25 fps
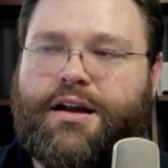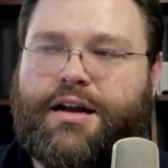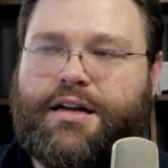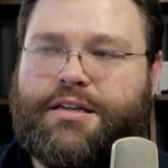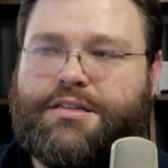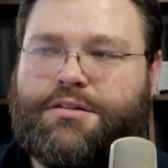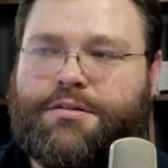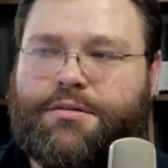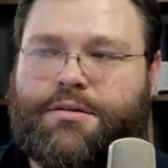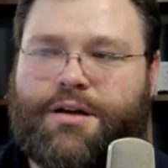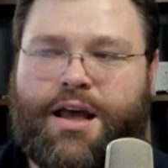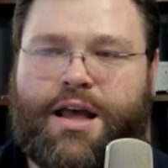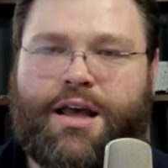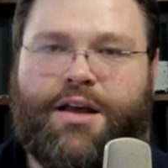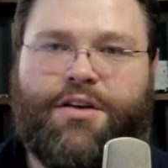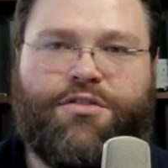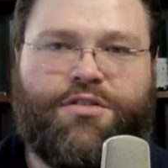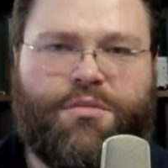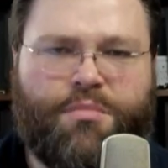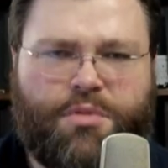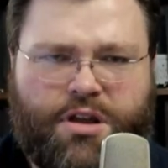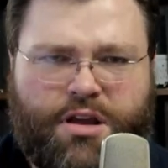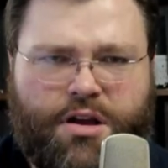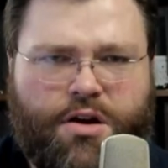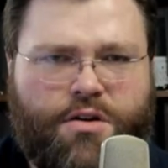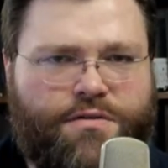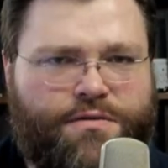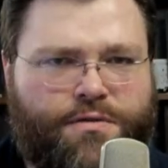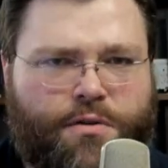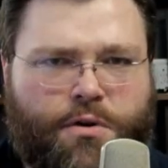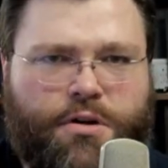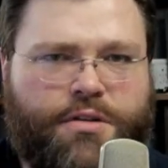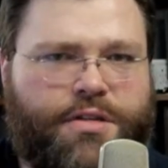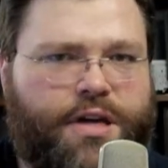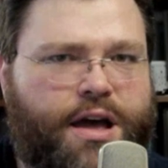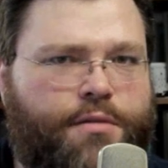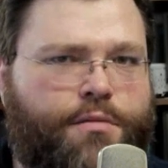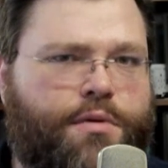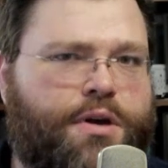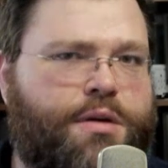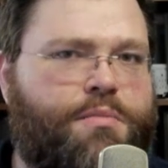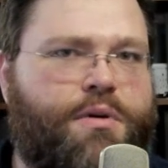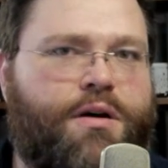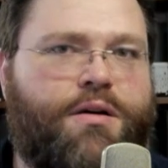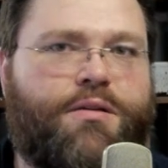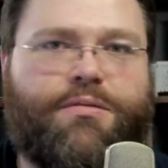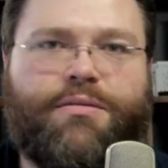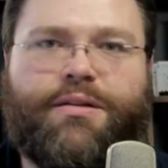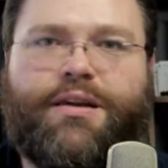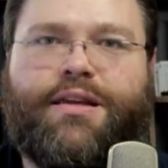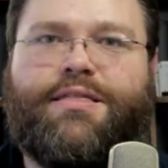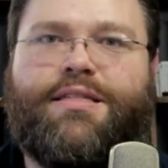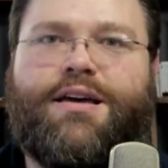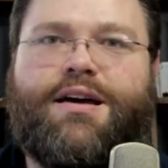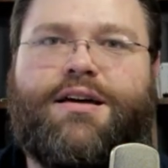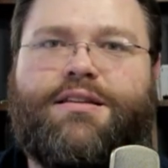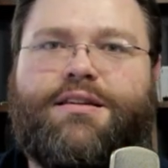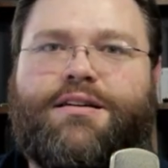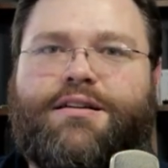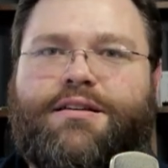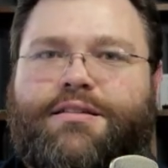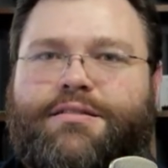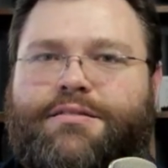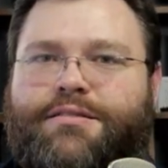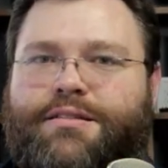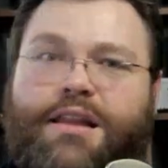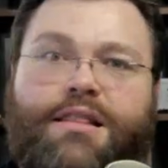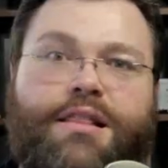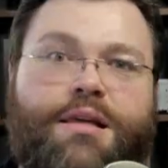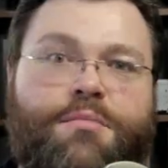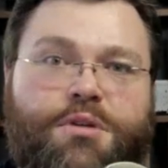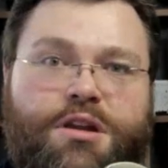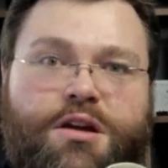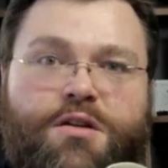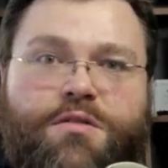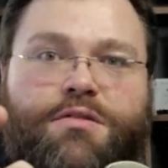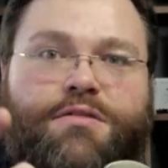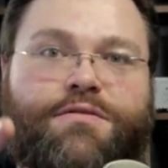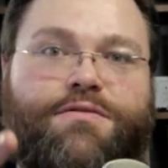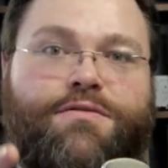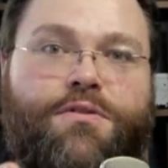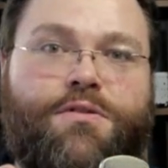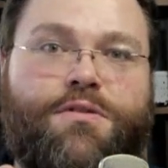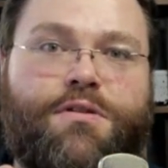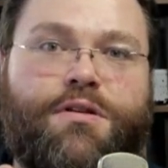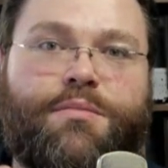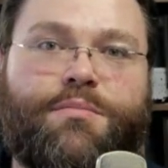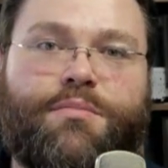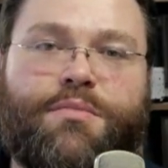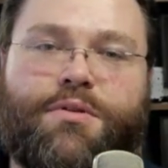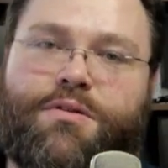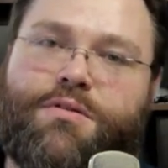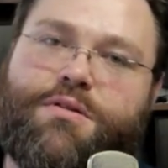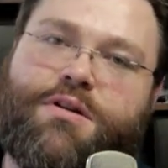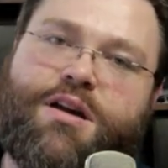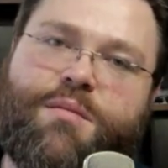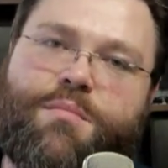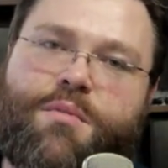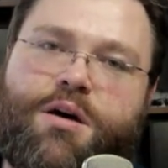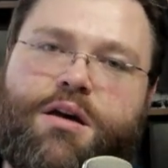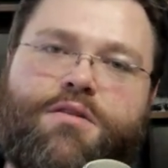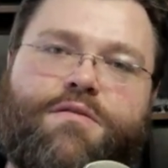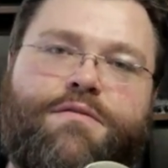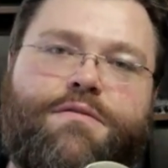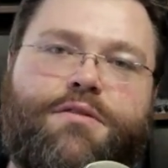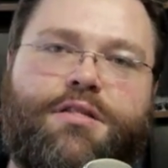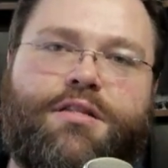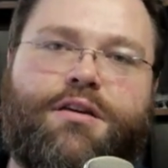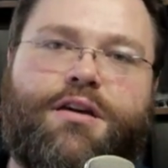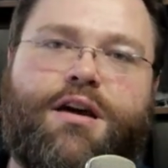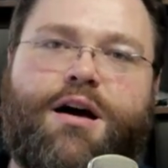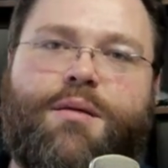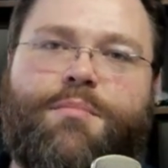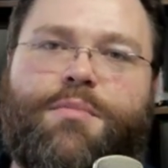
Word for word: And so somebody go fork that repo and get that done. And let me know in the forum or come on over to the